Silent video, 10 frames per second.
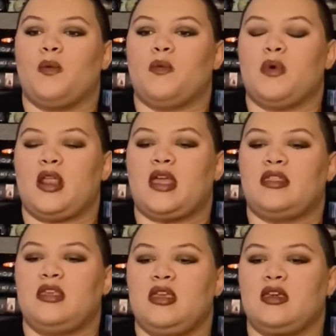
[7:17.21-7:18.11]
When I
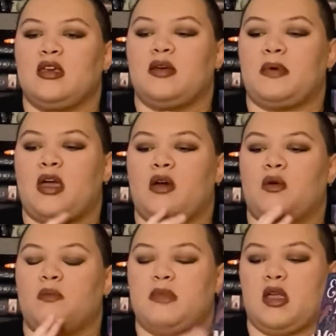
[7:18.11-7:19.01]
think
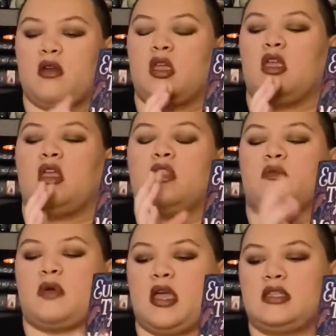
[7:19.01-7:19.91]
about Mary and the
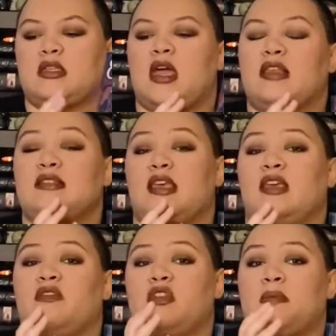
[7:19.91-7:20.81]
rest, I think
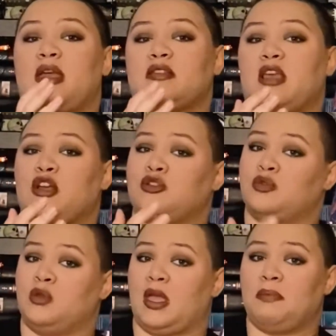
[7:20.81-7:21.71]
of them as
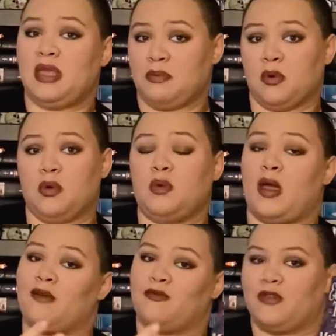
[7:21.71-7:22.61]
actual people who
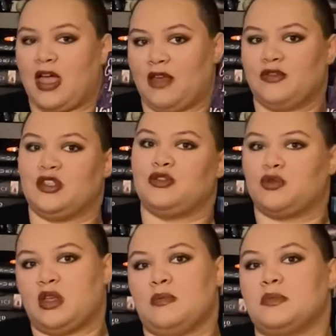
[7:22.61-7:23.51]
have lives and
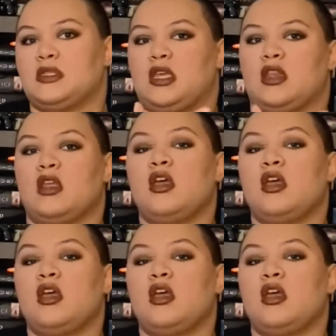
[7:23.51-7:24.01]
dreams and